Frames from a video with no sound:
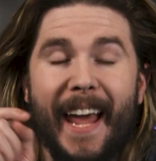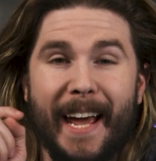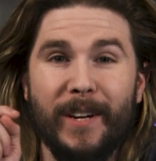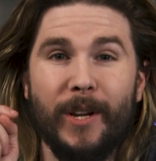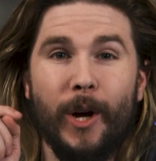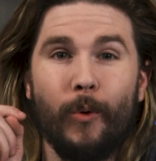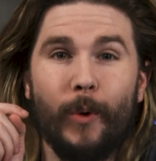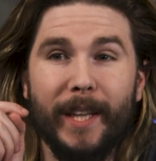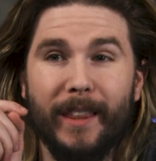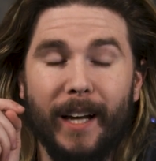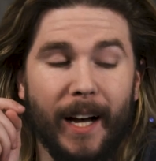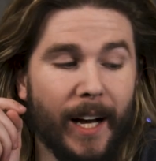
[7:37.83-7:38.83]
And
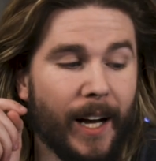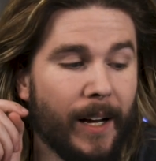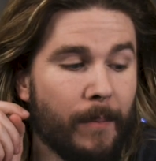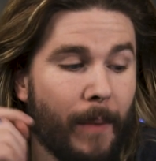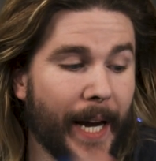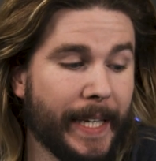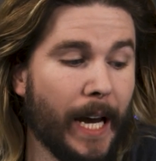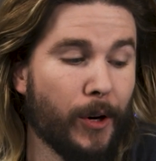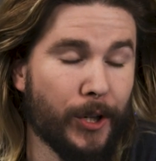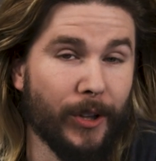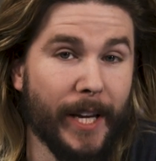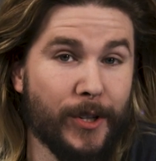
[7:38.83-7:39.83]
with my
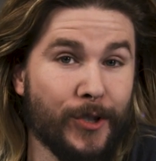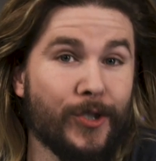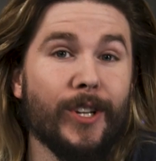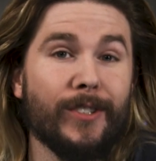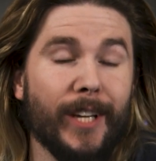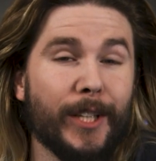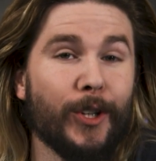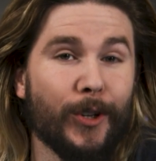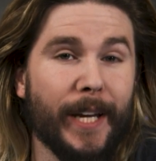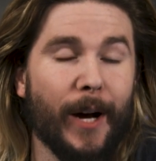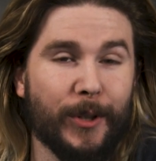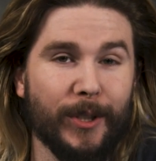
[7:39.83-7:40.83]
calculations, just like
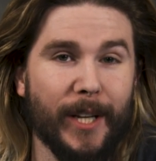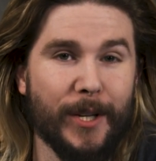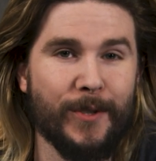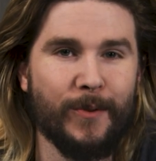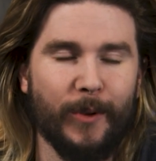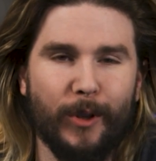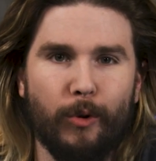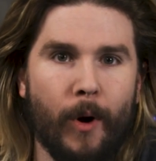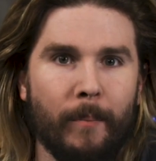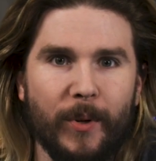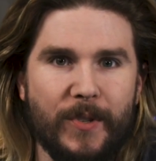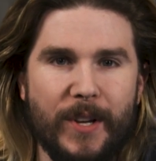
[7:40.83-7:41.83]
your calculations with
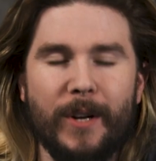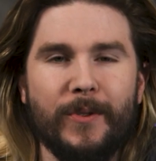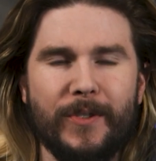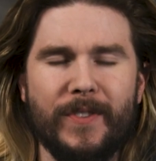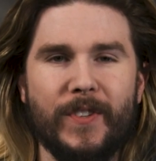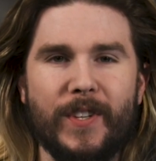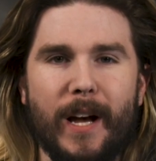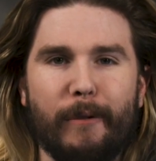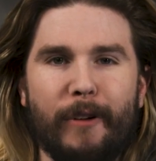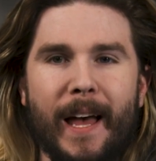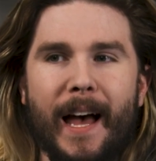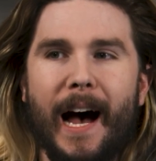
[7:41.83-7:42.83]
crumple zones and
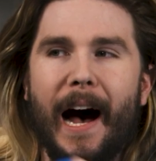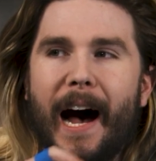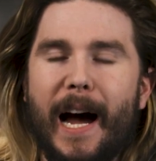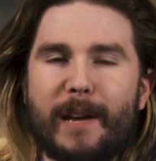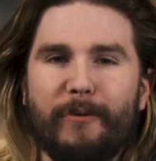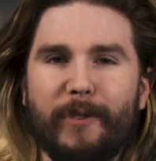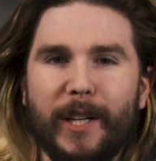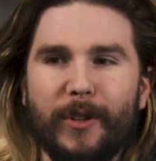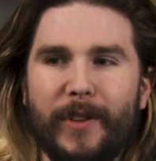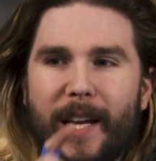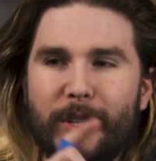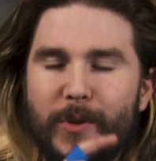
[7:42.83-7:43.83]
stuff, I
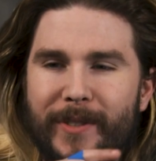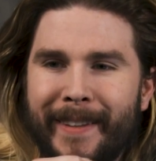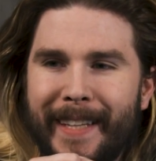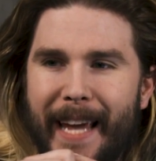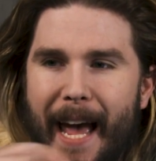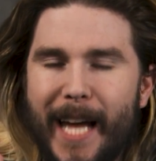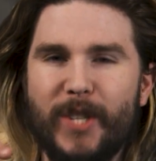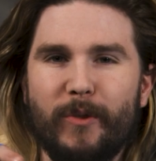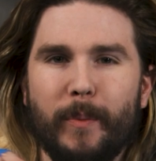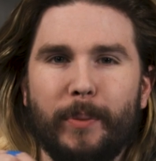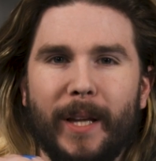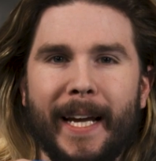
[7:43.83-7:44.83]
figured that using the edge
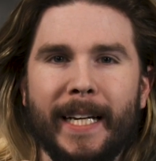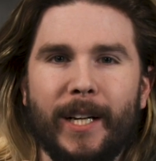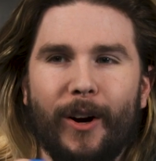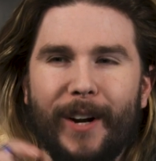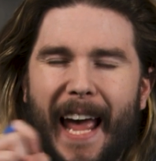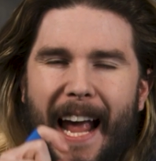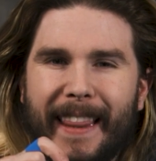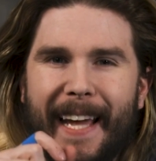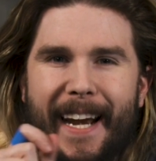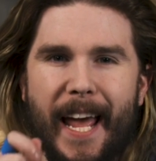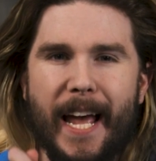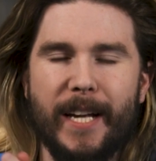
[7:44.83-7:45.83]
of a playing card, at
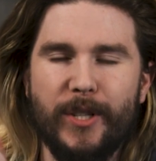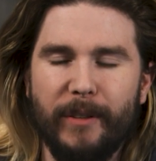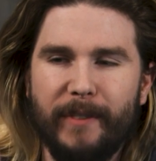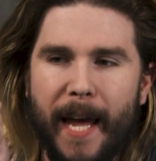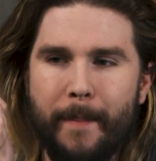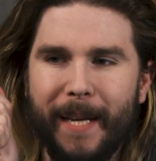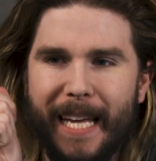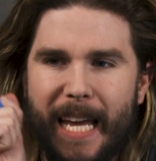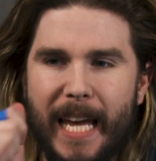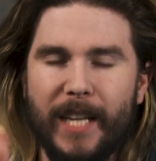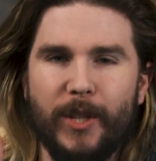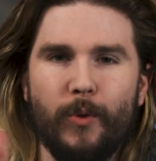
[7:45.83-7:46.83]
that edge, if Gambit
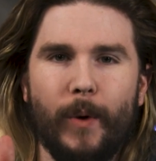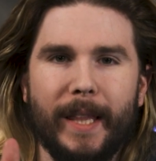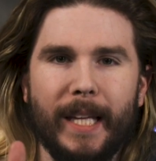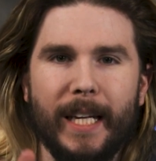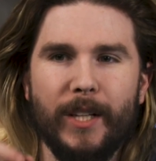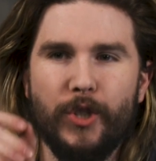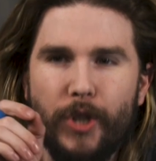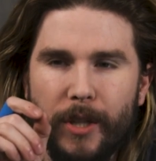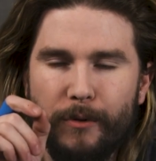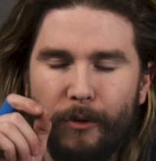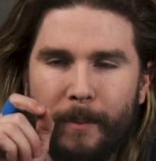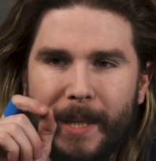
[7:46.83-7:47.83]
hit you with it
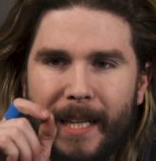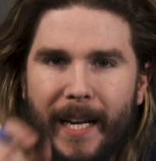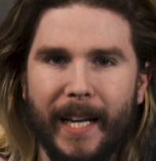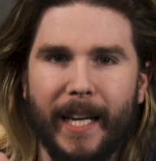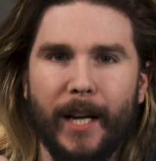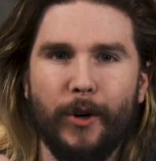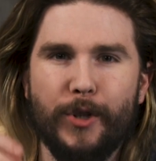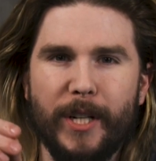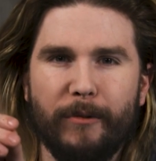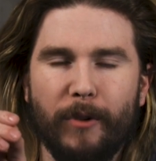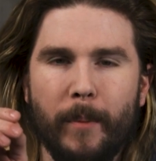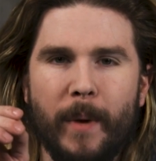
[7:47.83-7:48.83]
just from kinetic
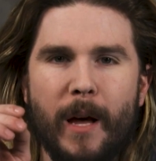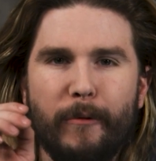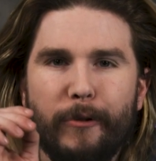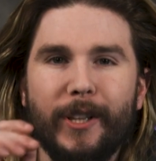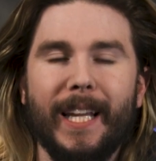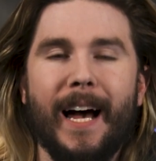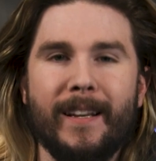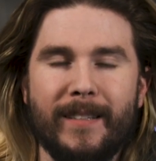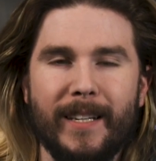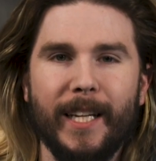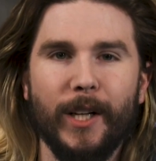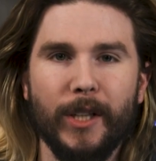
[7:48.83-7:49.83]
energy from
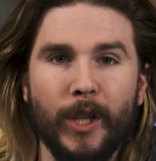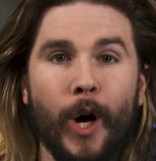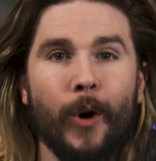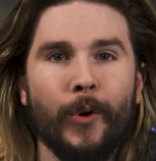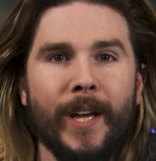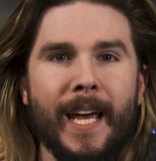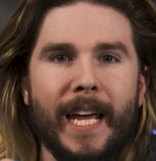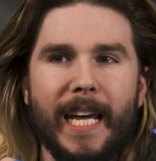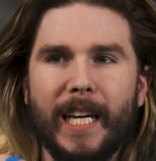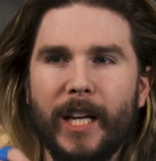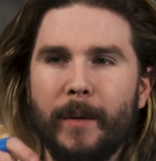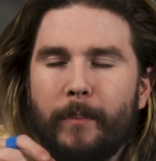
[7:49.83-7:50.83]
velocity alone,
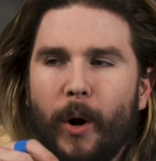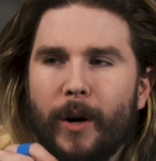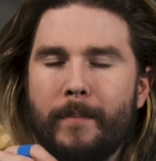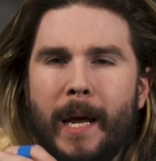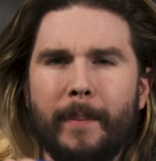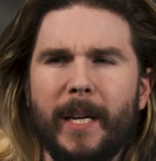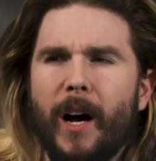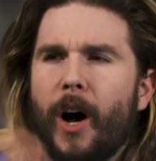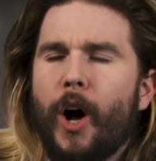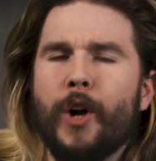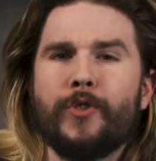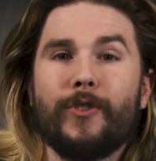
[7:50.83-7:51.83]
it could impart maybe
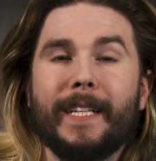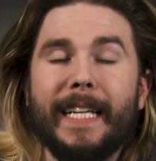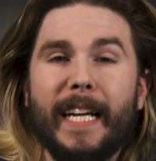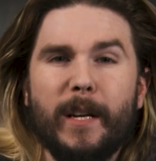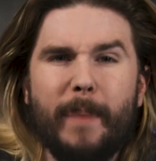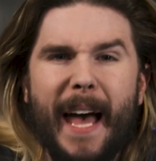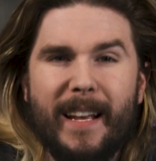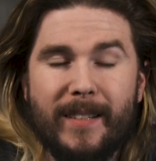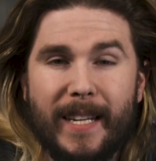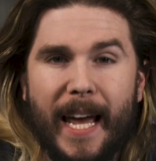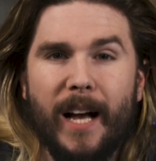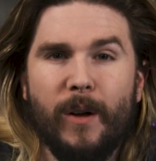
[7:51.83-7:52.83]
100
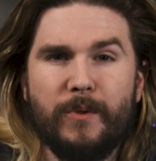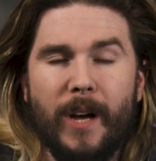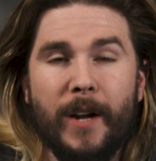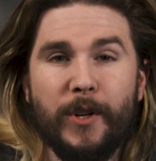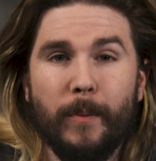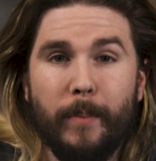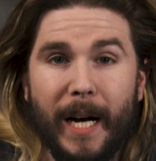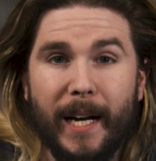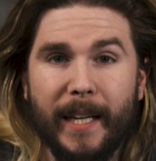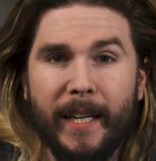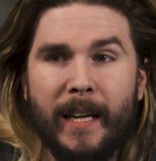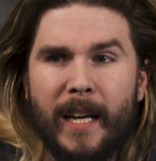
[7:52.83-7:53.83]
gigapascals on your
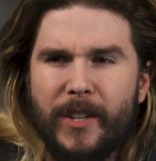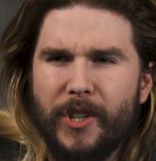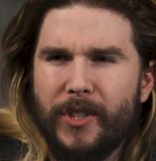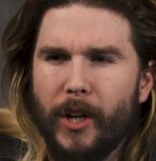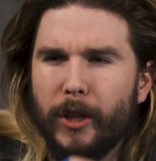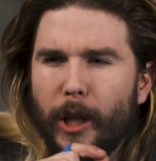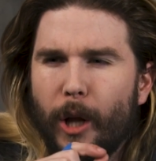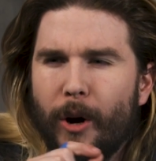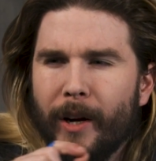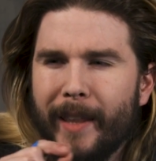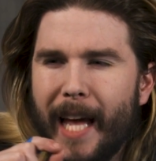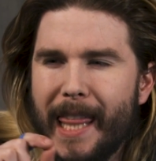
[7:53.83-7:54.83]
body, just
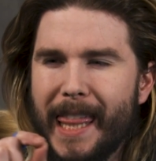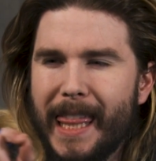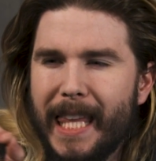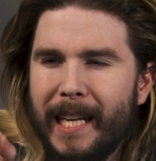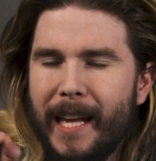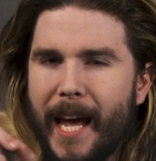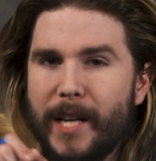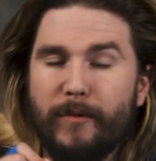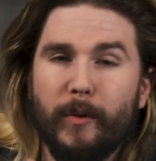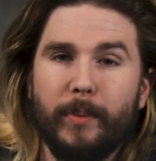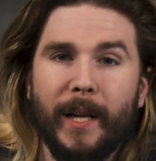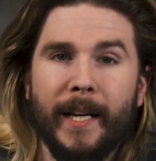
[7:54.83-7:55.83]
along that thin edge of
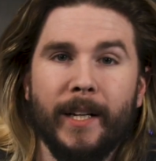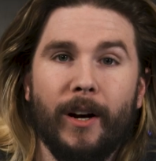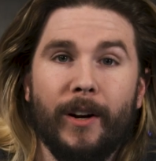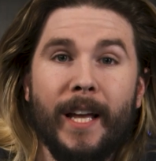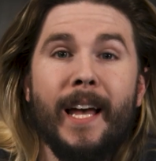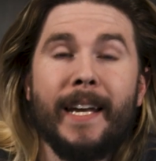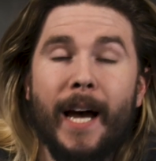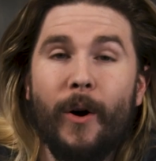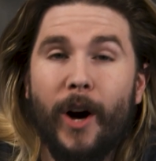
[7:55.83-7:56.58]
a playing card. Now,